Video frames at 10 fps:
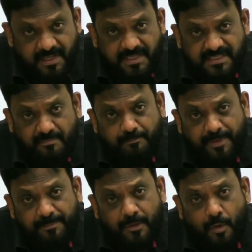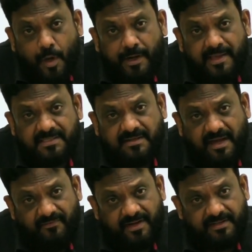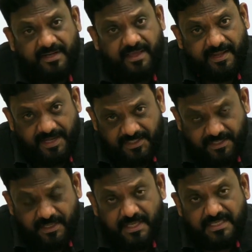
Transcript: Some people call it as convected energy.